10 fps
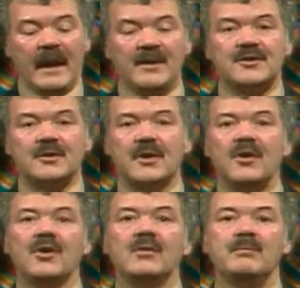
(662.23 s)
into a
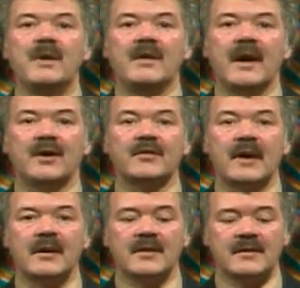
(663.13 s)
whole myriad of
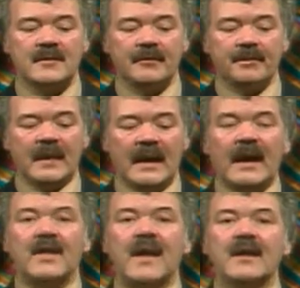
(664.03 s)
colors.
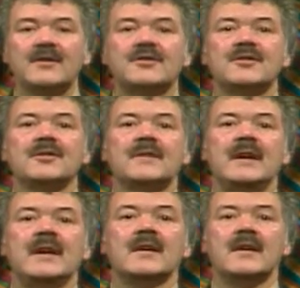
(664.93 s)
Then into
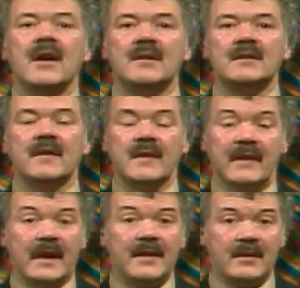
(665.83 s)
the
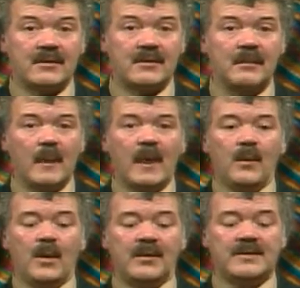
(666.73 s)
cutting room,
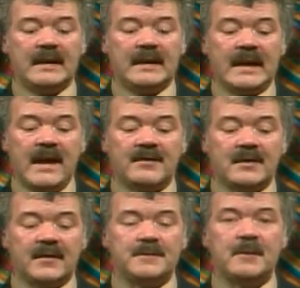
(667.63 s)
where we'll see layers
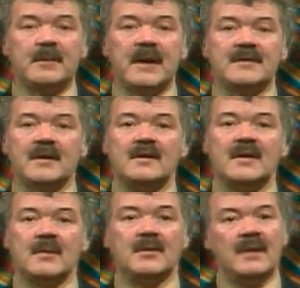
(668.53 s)
of this being placed on a
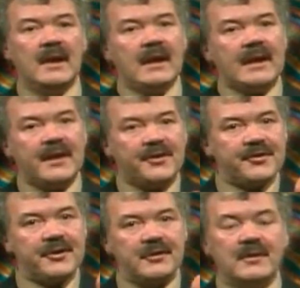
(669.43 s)
table, cut
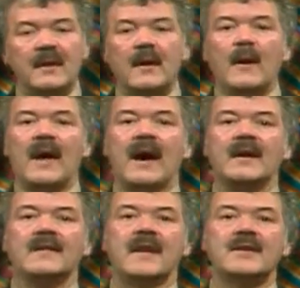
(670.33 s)
through,
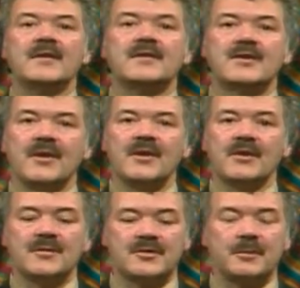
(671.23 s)
and then to the sewing
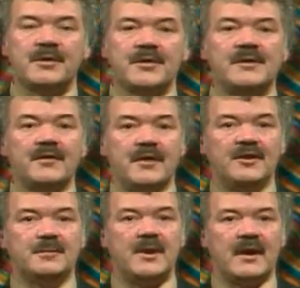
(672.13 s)
rooms to produce a
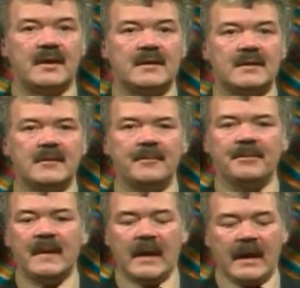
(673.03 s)
finished product.
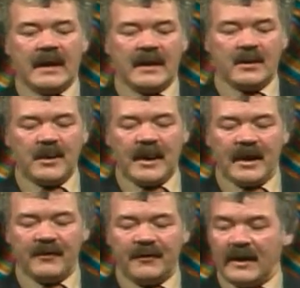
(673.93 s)
Here we
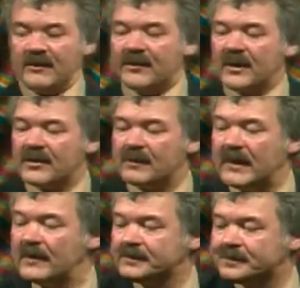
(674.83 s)
have in front of
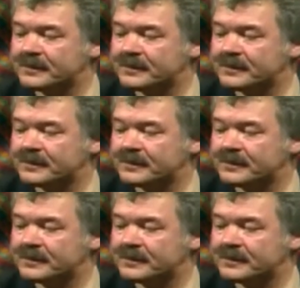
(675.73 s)
me